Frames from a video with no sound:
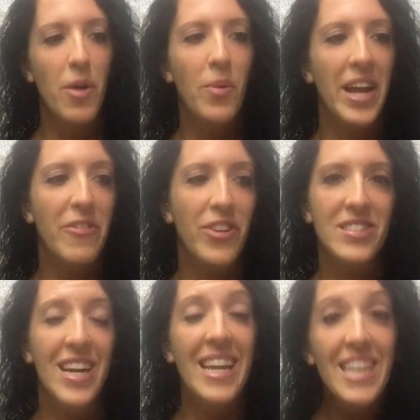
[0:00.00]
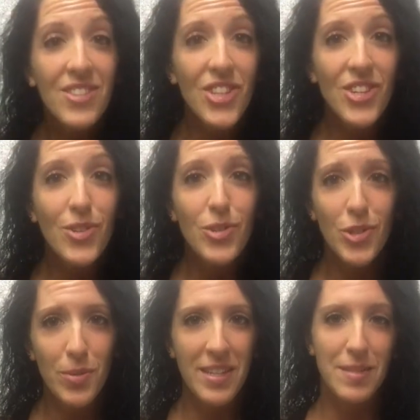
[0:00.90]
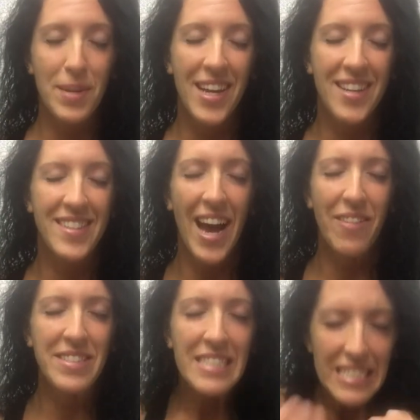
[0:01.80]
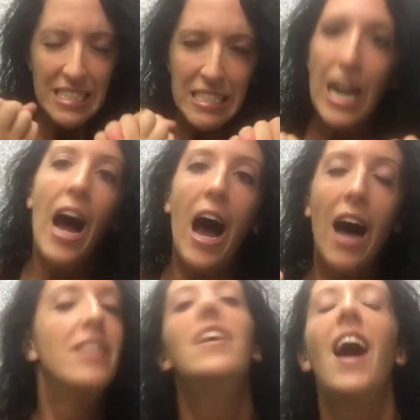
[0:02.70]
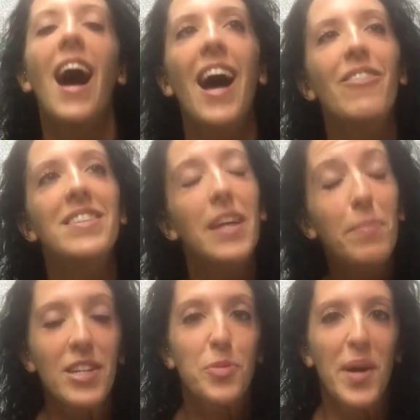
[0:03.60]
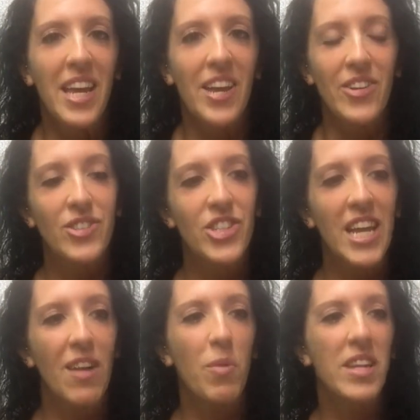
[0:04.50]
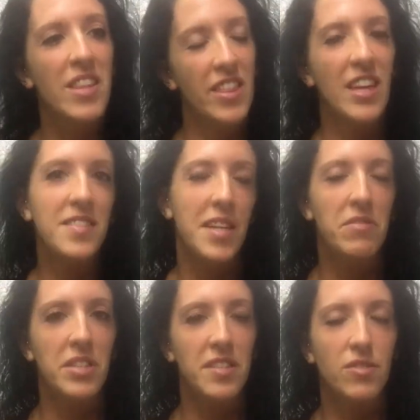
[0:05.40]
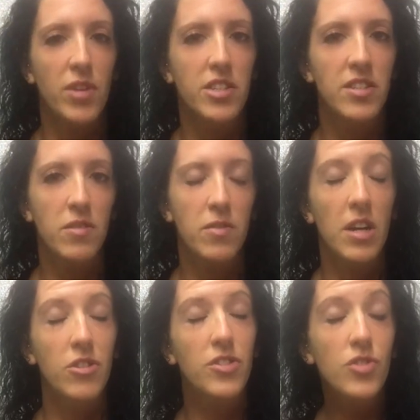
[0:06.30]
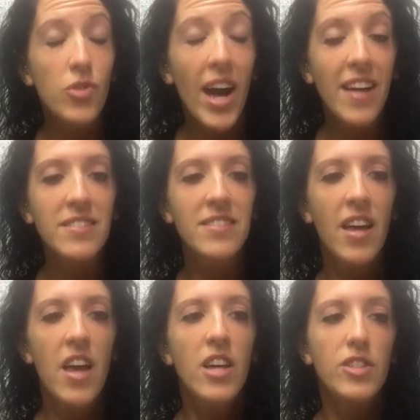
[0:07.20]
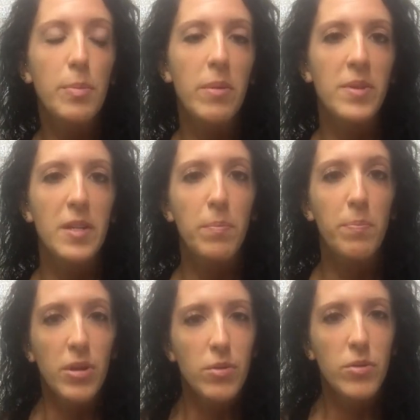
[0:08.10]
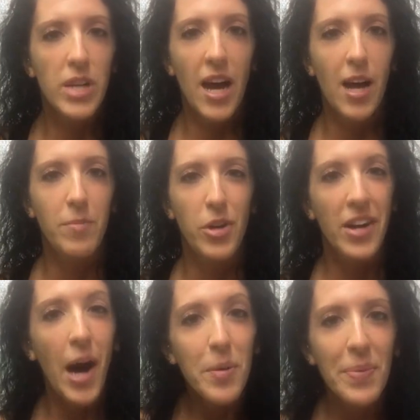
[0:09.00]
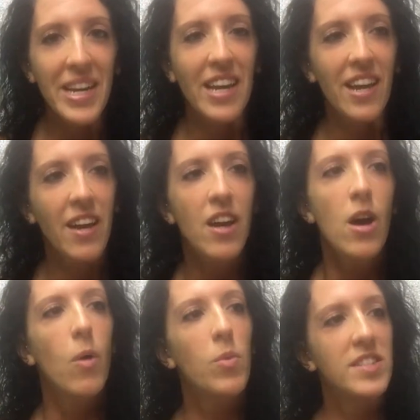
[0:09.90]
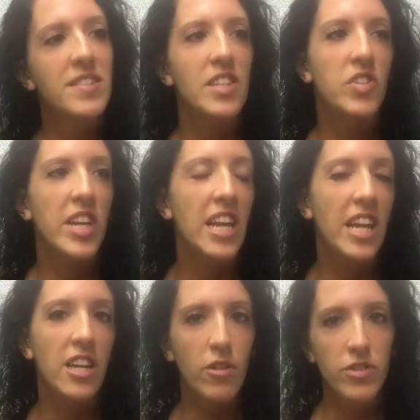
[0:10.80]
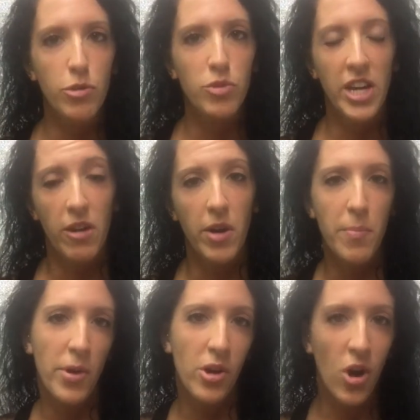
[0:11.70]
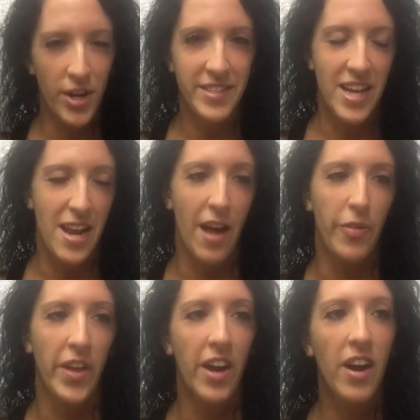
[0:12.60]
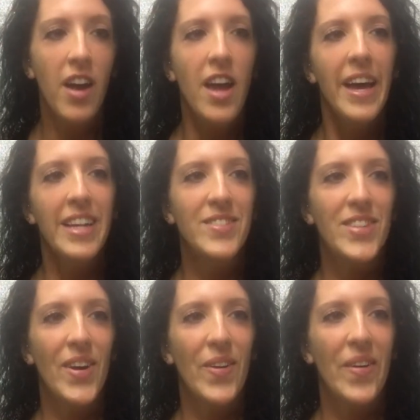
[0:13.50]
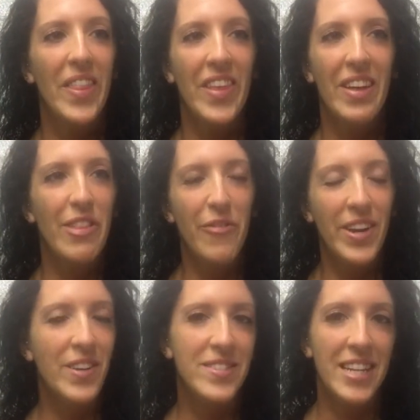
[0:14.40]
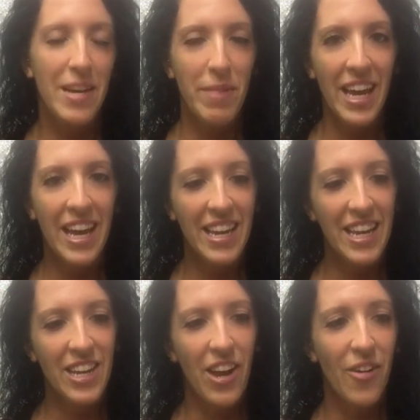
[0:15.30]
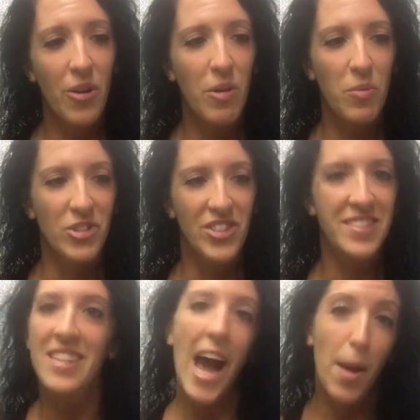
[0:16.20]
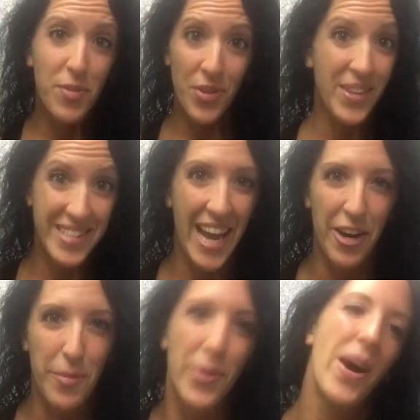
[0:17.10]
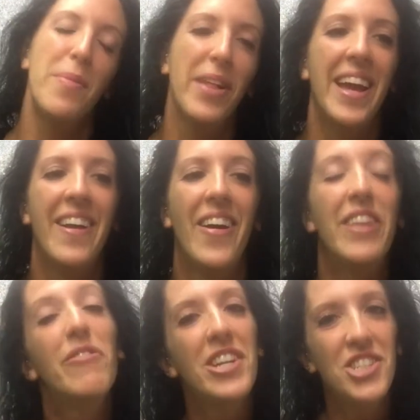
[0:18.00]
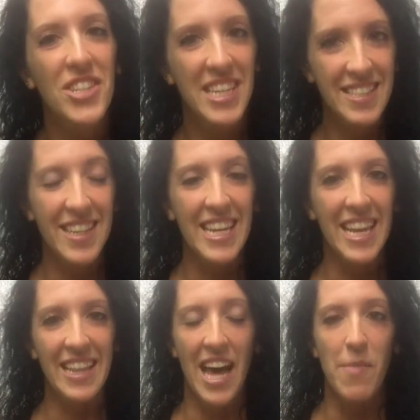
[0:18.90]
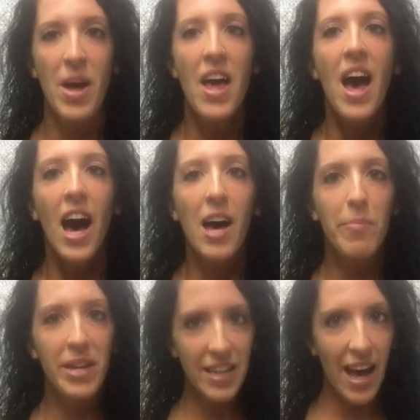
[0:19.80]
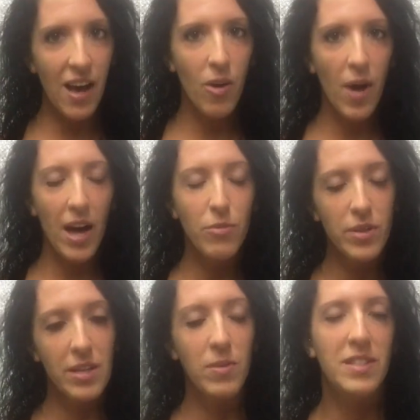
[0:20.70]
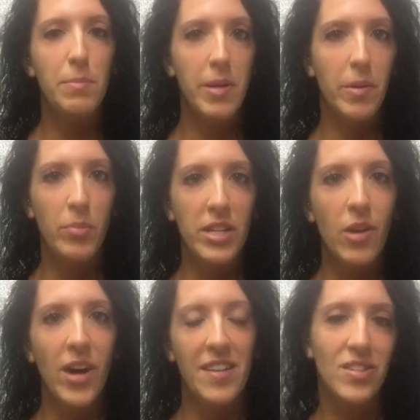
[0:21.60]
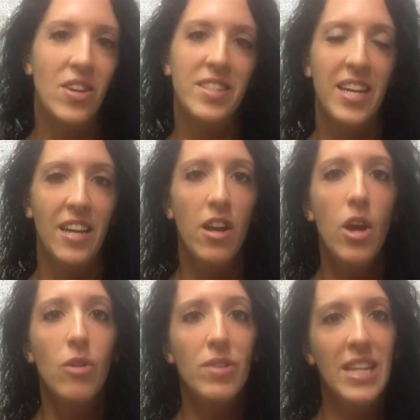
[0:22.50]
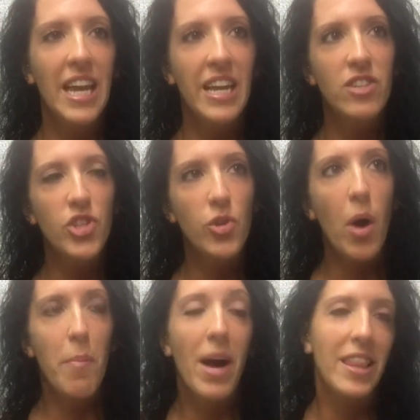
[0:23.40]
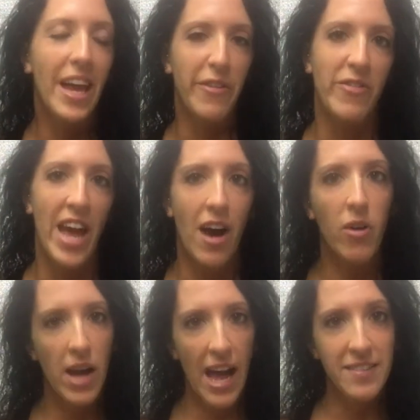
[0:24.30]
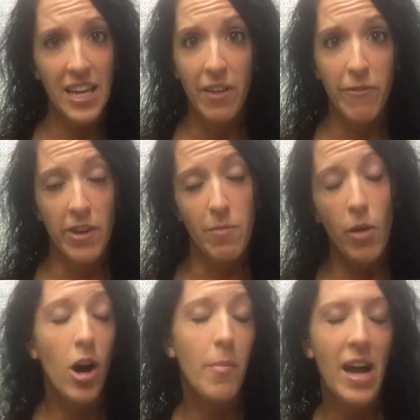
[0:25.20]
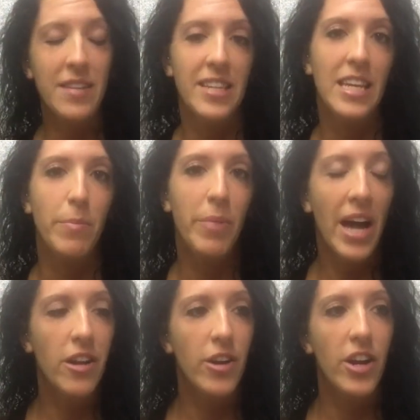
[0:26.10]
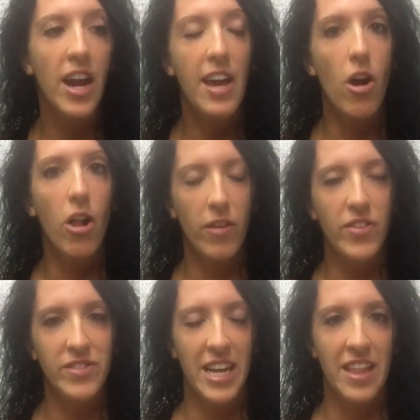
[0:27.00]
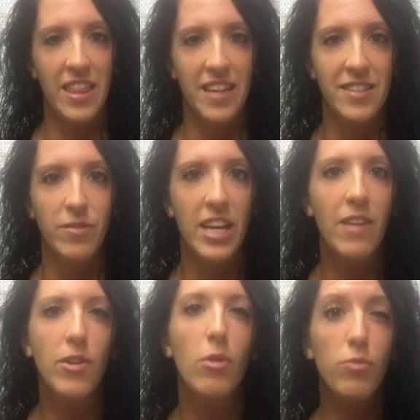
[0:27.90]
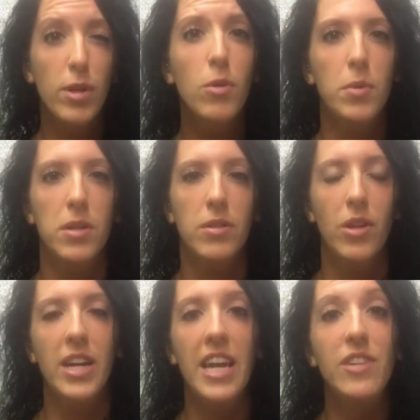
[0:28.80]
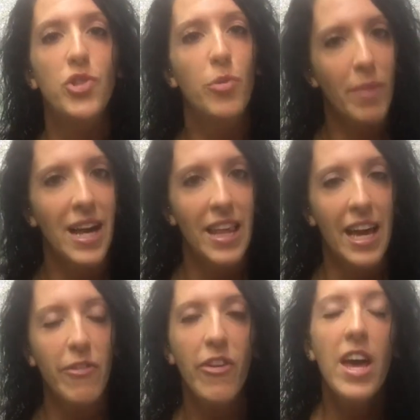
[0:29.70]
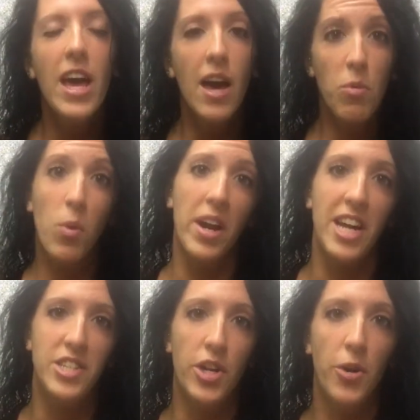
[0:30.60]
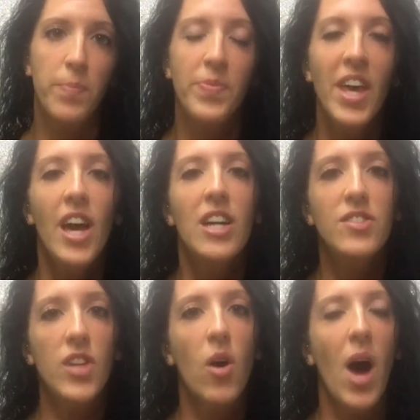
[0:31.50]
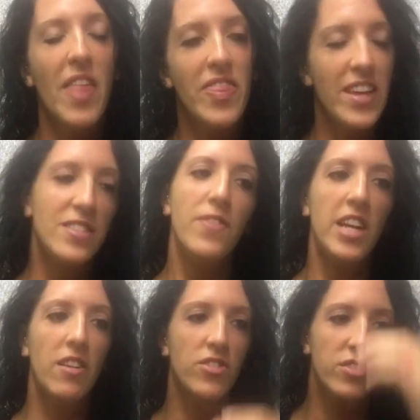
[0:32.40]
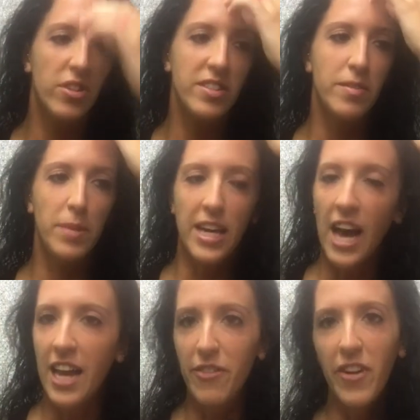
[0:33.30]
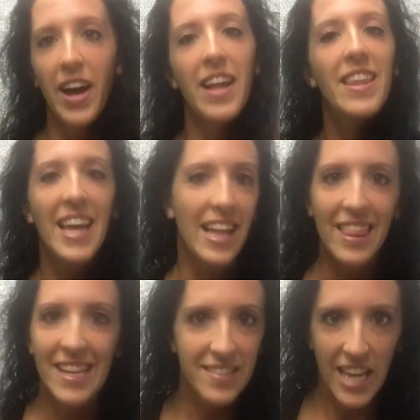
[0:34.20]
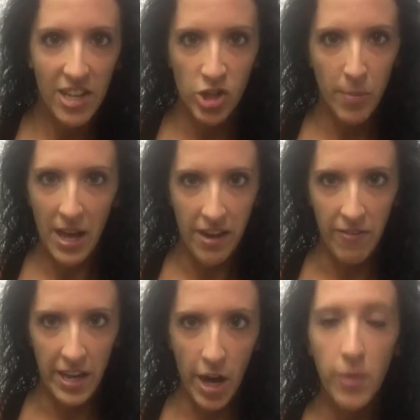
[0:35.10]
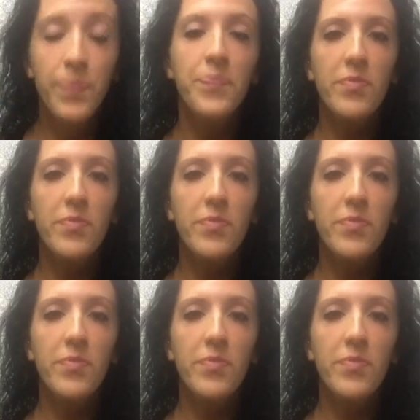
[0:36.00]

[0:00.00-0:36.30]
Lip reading: When I first got into YouTube, it's because I was a Beachbody coach, and one of the things they really stressed to be able to build your company was to create a YouTube channel and put content out there. And so the videos that I made, you know, were just absolutely terrible. I plan on eventually deleting them. But now I really want to be able to bring you guys content relating to my life now as a fit mom, as a competitor, and all of those kind of things. I want to give you a real world look into my life and what I do. So this video is just going to be kind of like a let's catch up kind of video.